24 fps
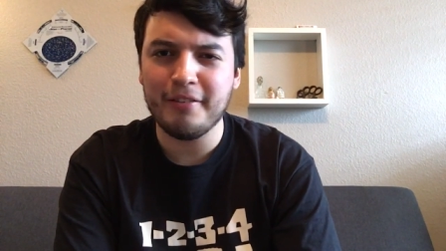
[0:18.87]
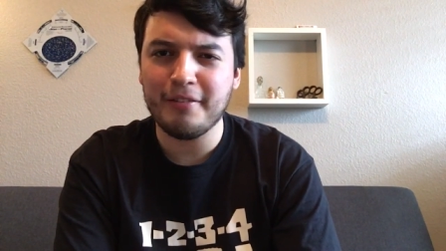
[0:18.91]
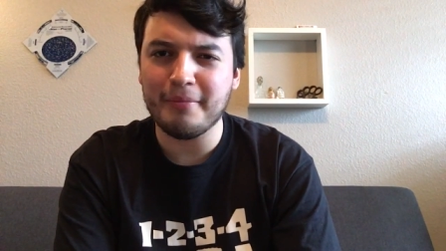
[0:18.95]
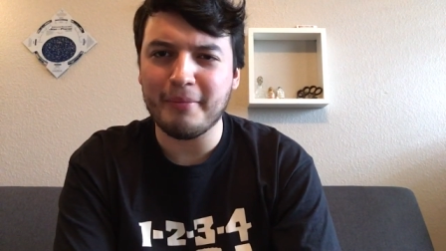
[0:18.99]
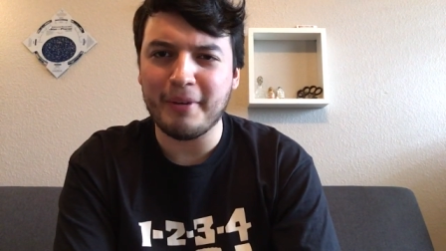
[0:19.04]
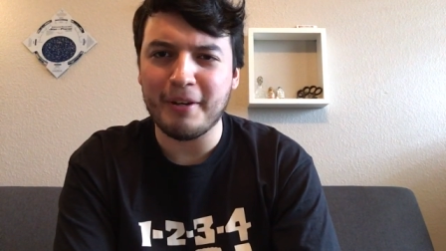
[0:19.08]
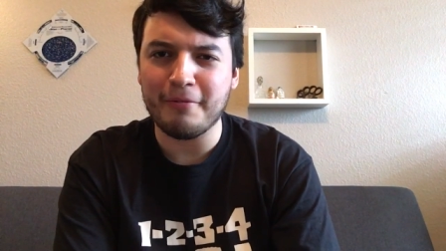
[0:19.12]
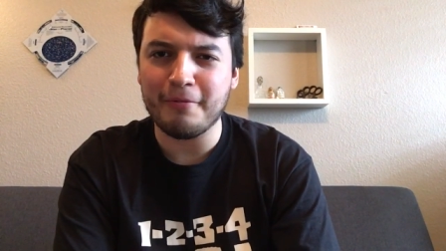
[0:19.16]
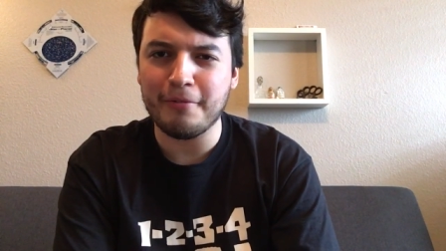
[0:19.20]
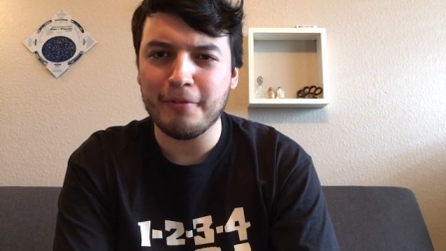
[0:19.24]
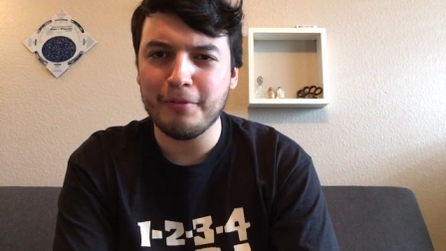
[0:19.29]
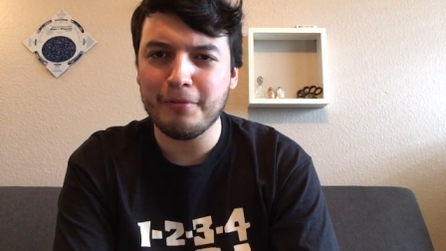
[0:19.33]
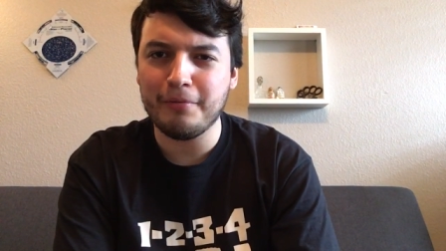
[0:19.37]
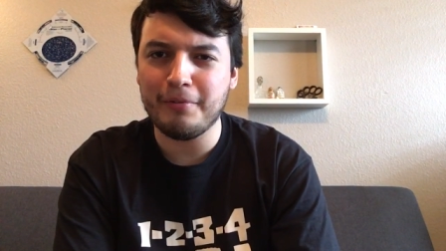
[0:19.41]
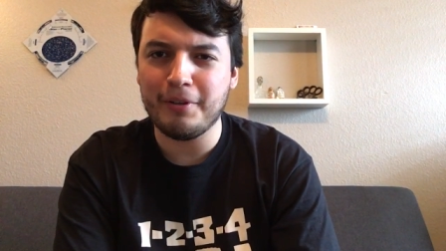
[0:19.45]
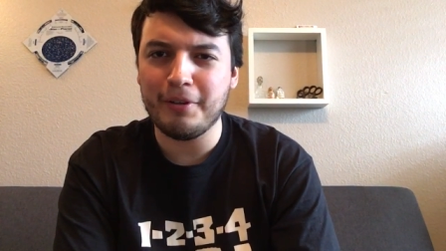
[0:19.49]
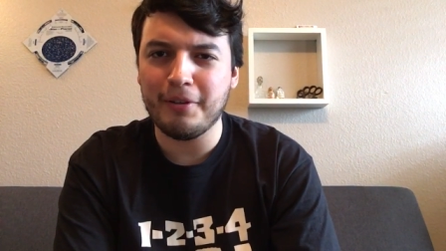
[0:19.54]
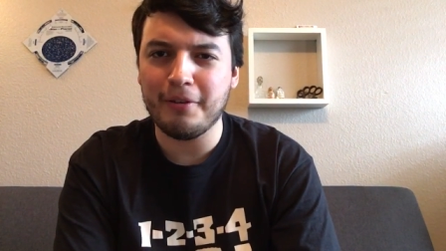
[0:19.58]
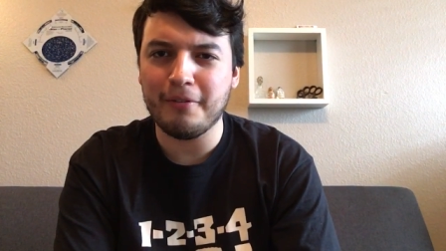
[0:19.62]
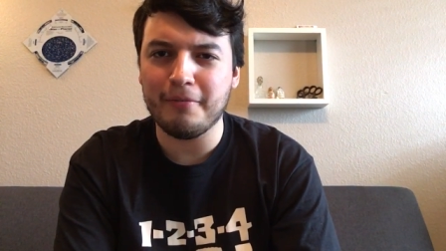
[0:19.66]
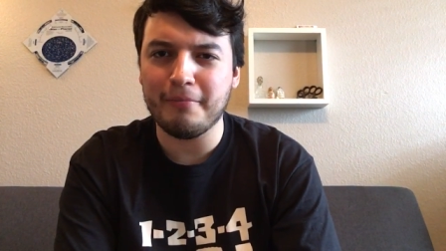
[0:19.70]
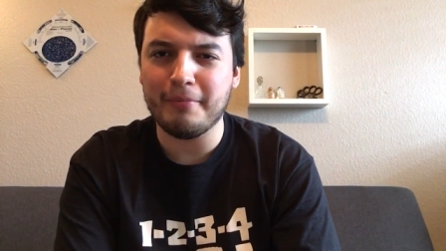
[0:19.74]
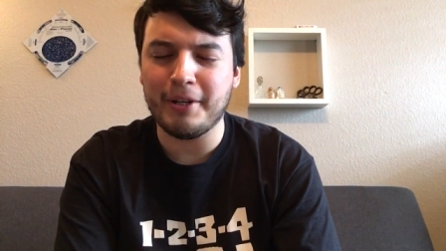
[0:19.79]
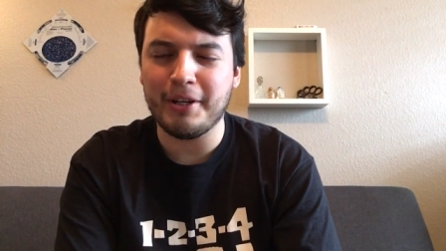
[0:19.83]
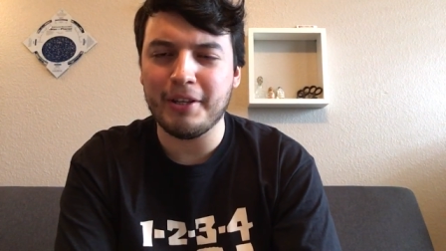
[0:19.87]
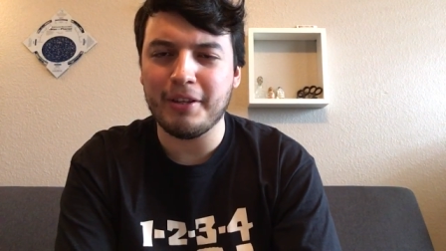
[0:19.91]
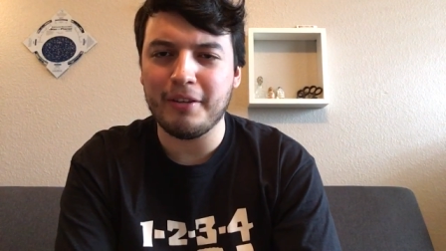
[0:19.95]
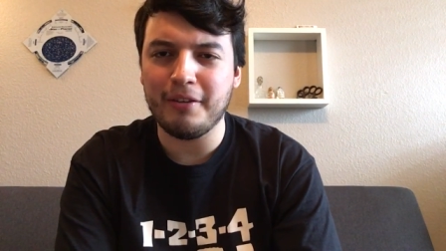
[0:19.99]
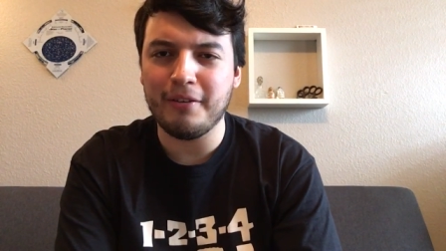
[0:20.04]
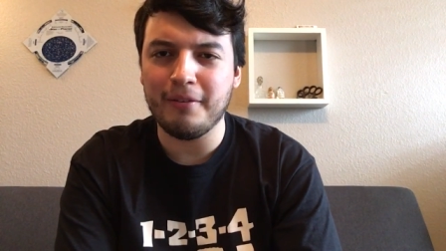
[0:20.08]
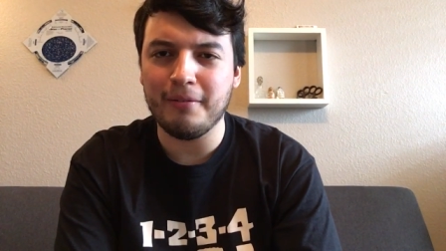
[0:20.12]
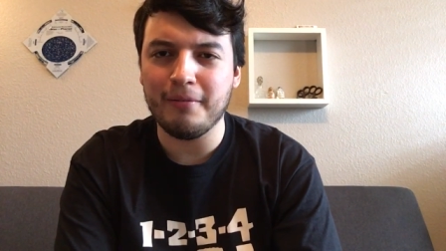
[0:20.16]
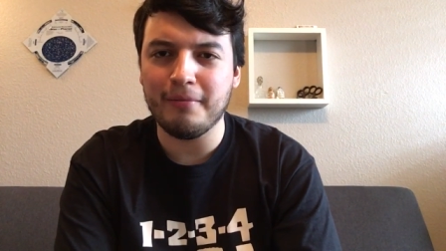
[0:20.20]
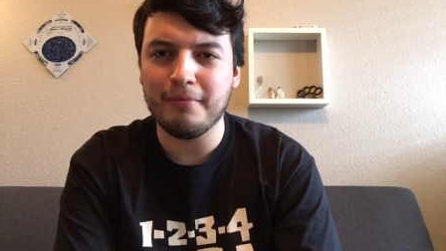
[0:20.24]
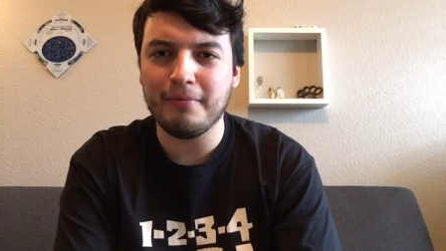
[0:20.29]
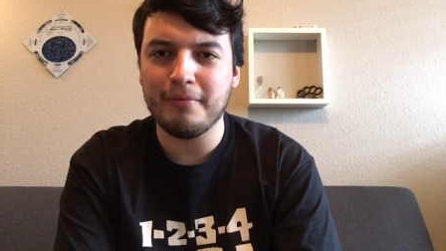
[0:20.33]
is my first video of mine that
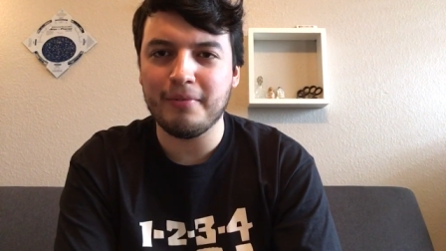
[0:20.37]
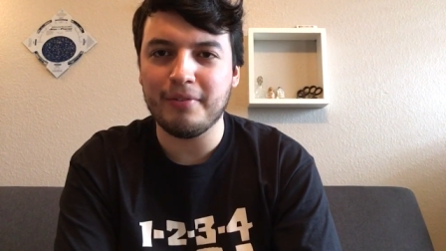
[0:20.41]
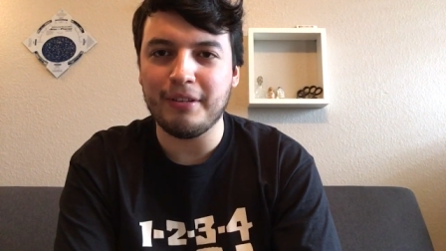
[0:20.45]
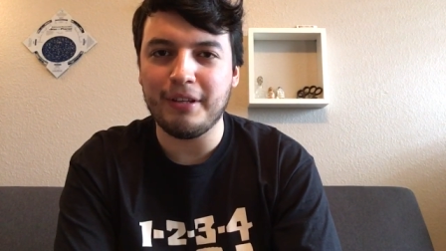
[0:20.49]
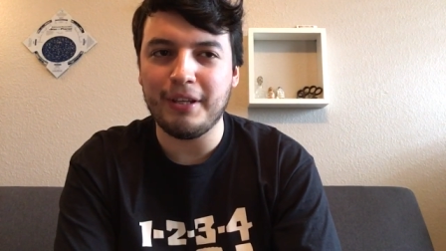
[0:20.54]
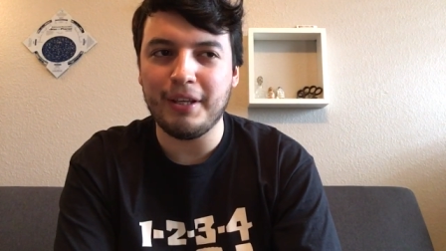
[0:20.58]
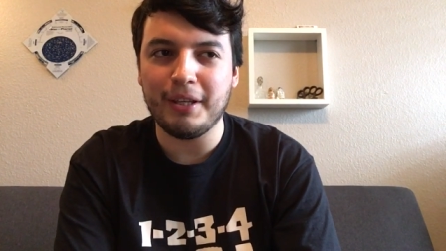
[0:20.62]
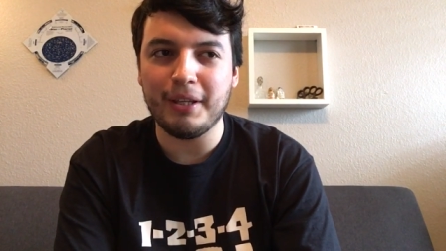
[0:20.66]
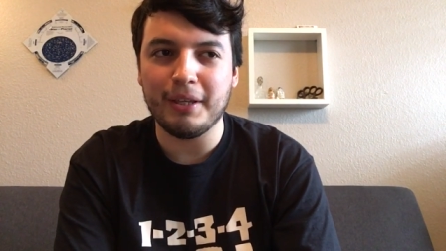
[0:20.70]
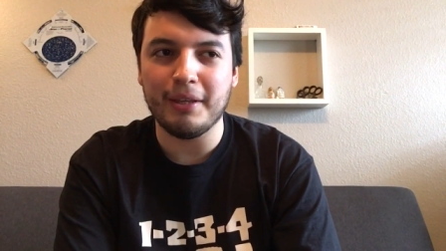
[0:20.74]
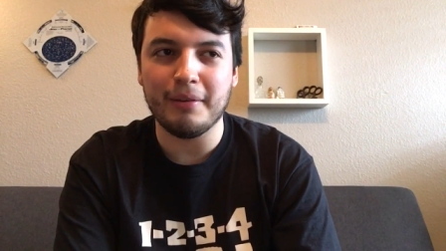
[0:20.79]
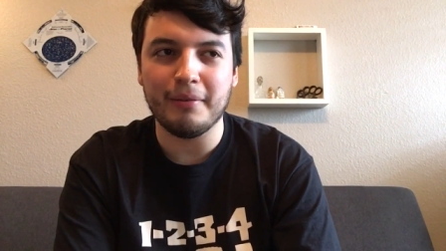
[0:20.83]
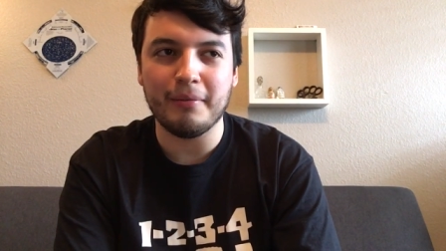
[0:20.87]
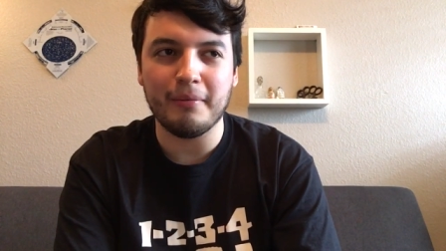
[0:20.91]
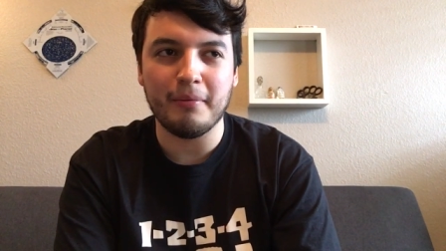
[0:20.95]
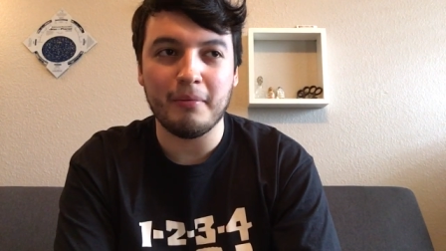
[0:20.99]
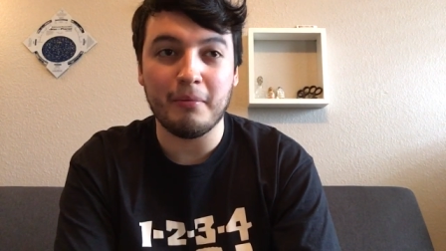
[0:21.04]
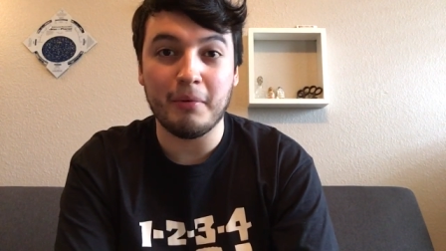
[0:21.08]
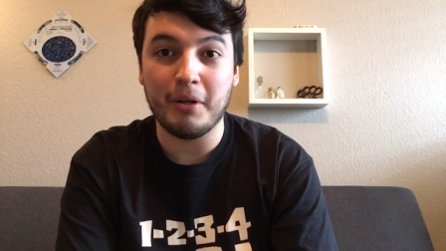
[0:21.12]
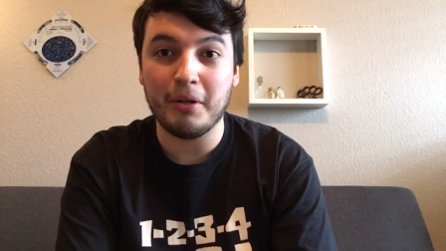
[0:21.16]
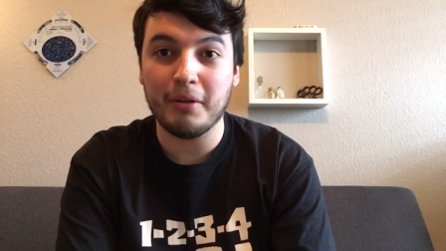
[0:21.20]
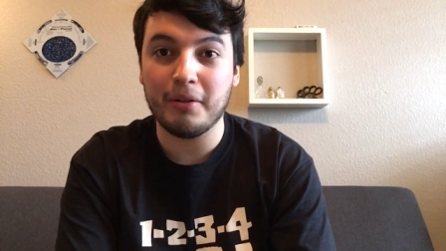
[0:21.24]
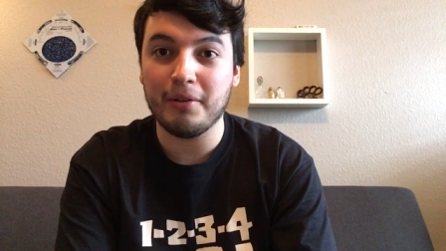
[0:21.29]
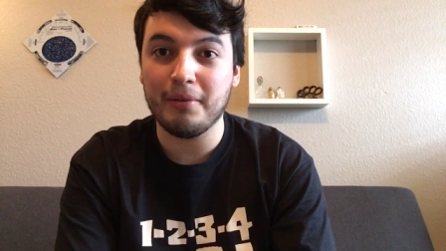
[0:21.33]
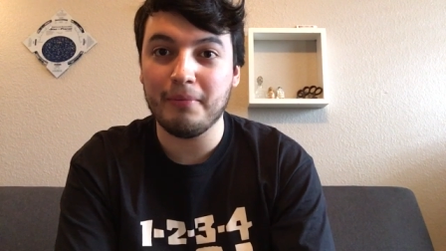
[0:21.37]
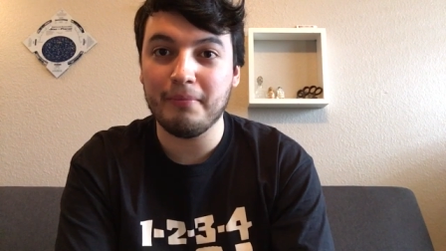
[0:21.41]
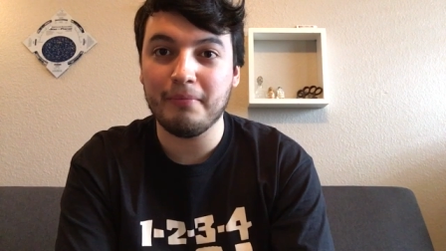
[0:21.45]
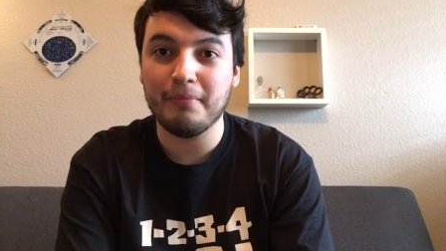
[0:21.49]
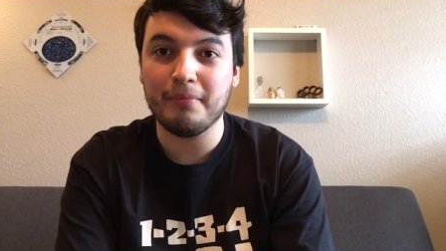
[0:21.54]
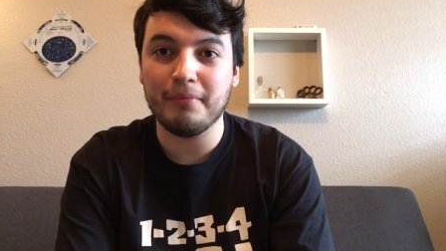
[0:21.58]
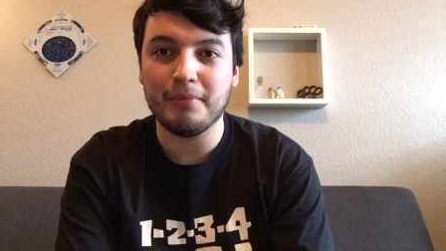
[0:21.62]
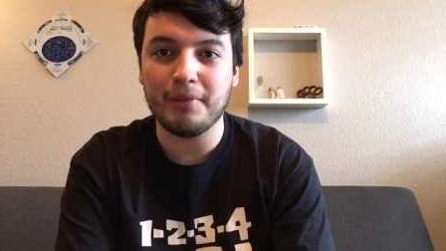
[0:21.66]
you've seen, welcome.